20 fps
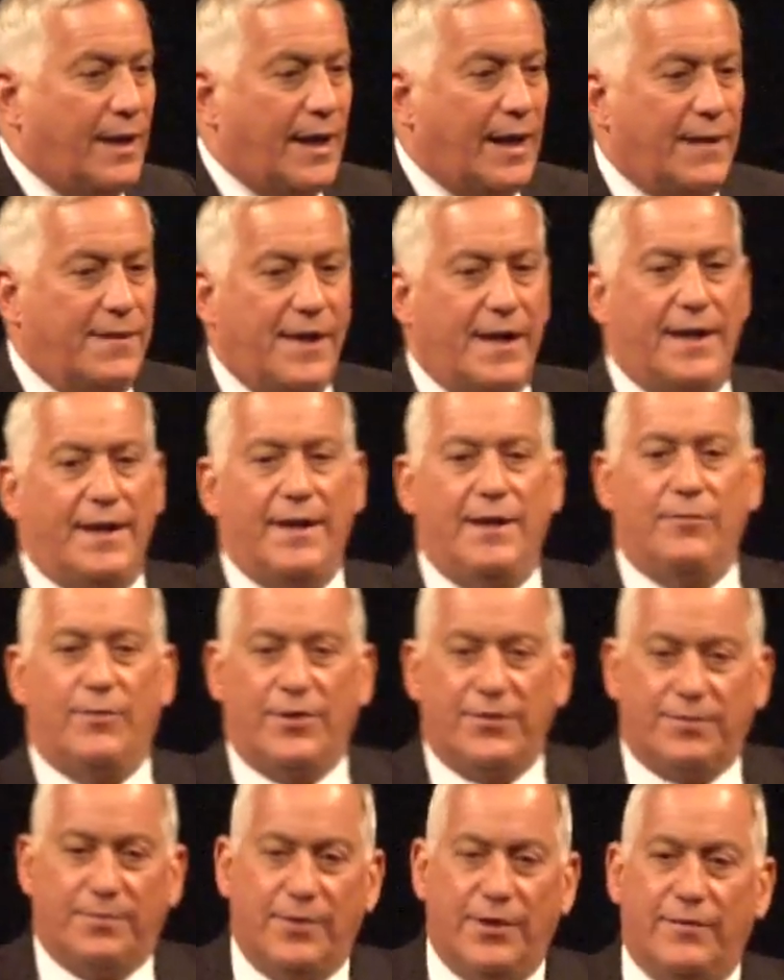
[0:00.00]
And then he
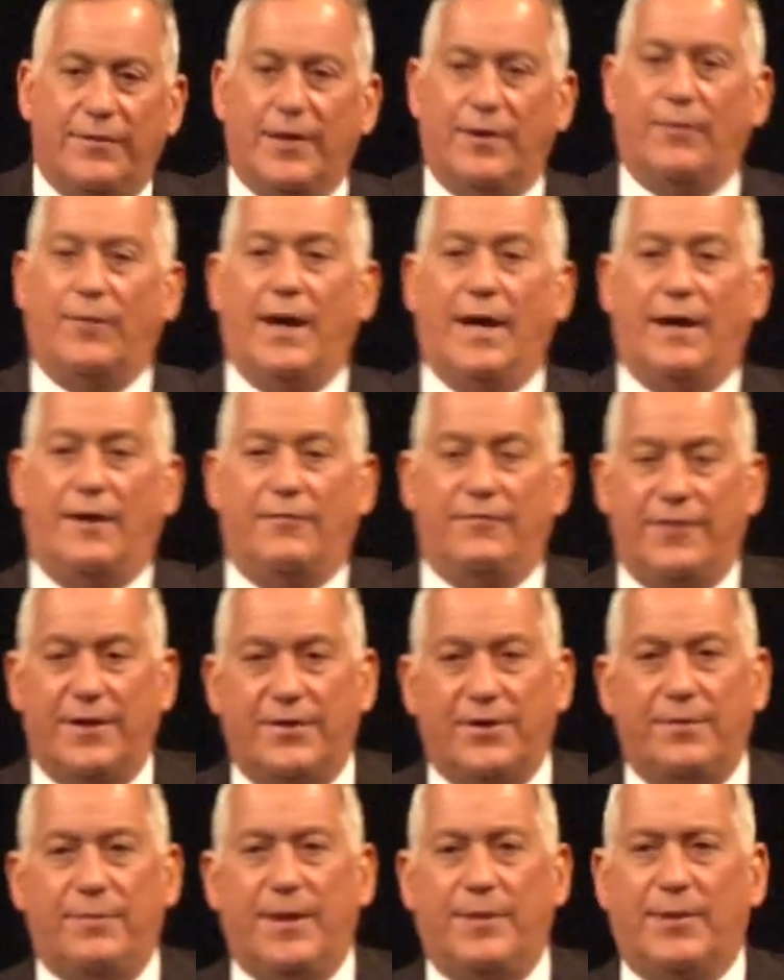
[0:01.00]
was moving around,
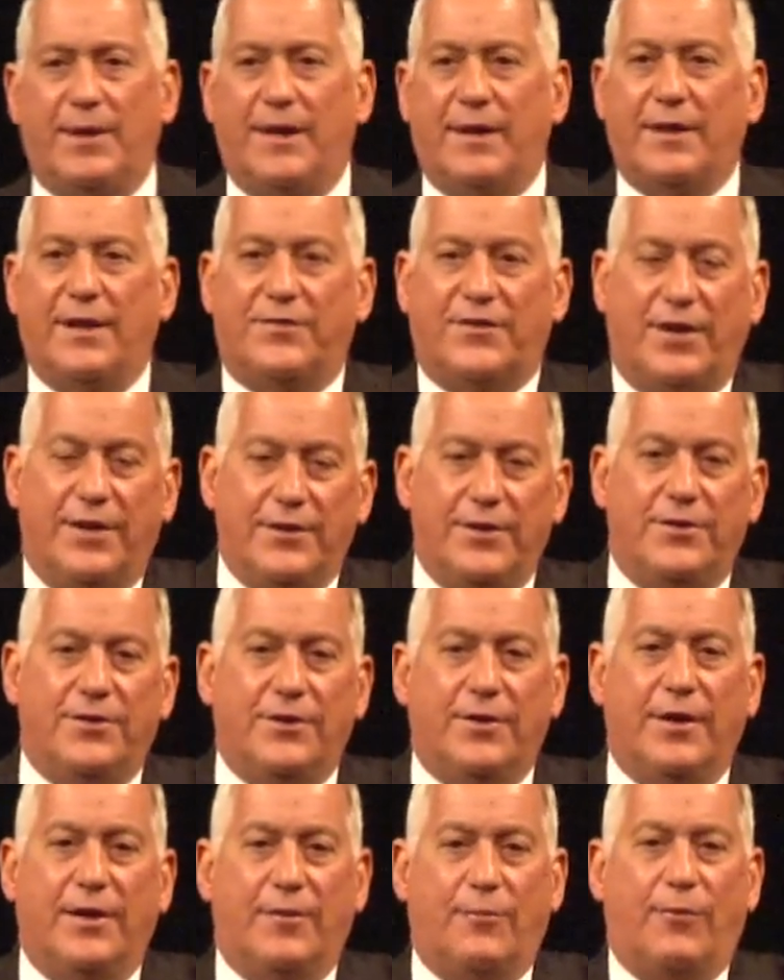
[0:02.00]
visiting people like us, saying, "You're
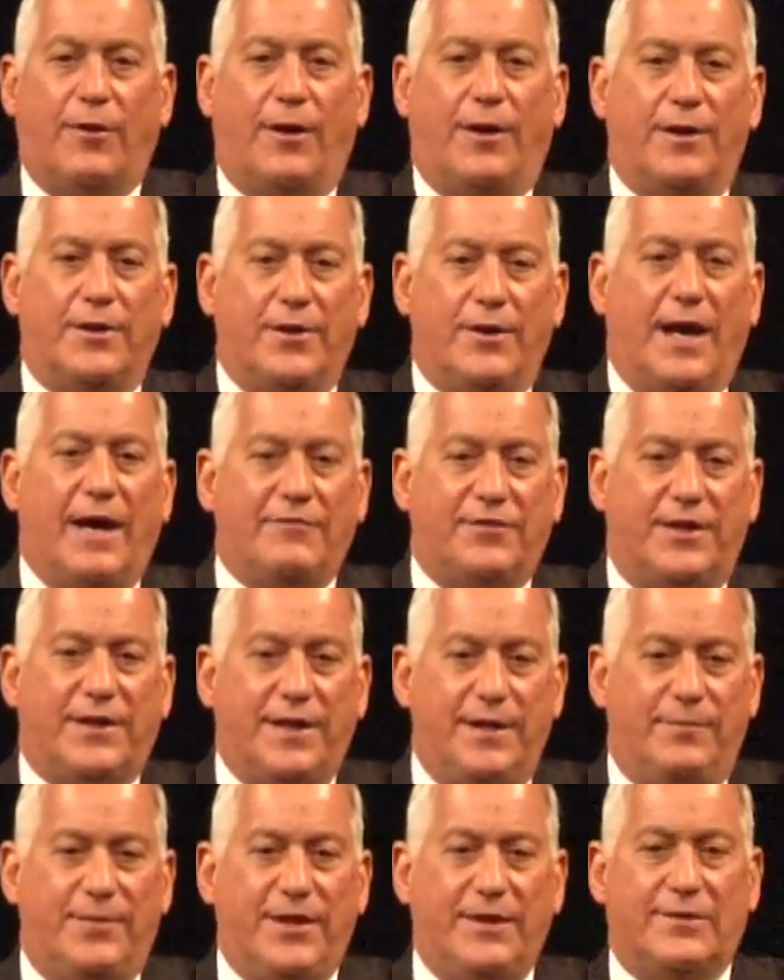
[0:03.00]
doing it wrong. You have to
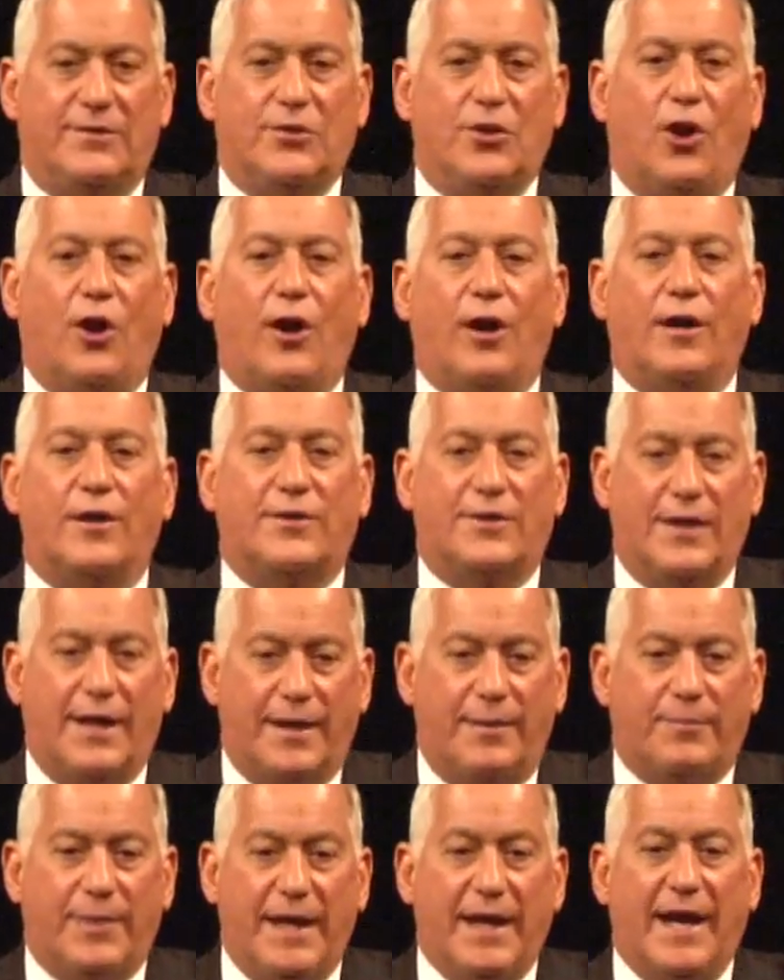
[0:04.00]
keep these logs.
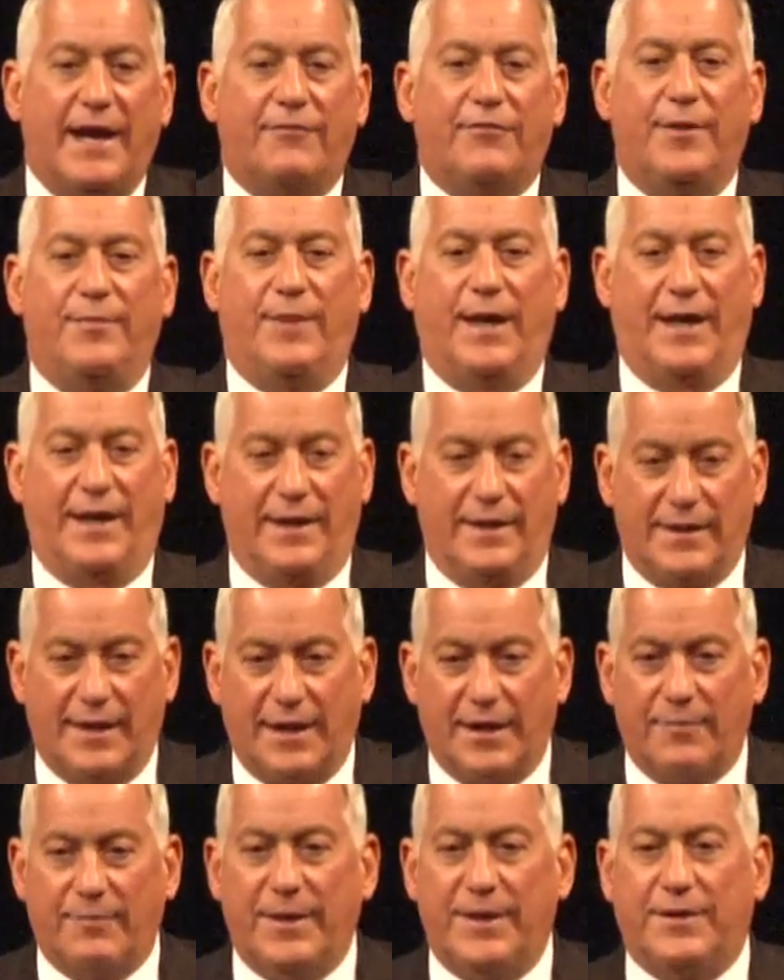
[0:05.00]
Let it be everybody.
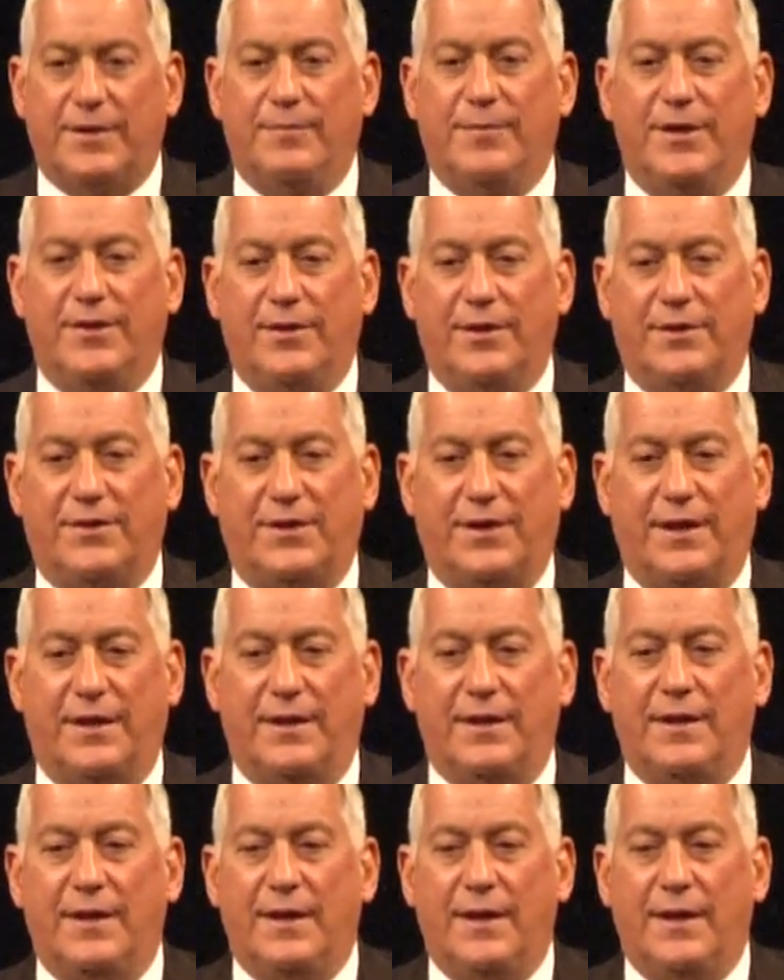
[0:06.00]
Let it be community."